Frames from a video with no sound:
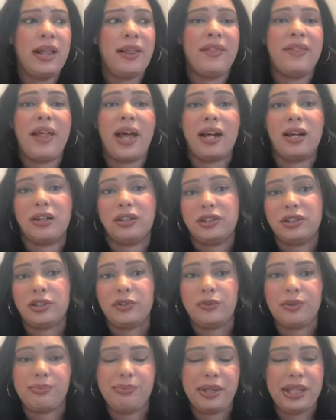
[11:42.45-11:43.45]
that also
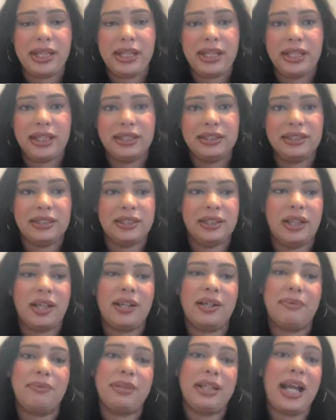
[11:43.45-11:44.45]
repeated
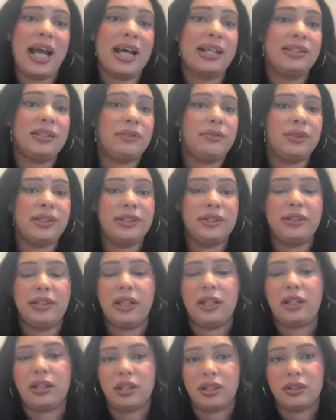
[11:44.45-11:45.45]
and had to redo their
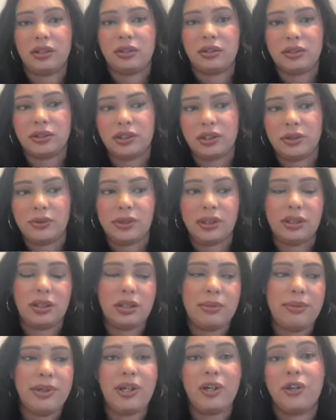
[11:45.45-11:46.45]
clinicals, so we're a little
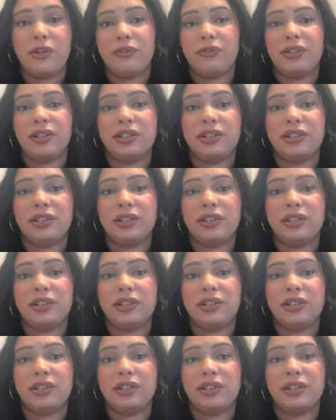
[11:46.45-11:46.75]
bit over.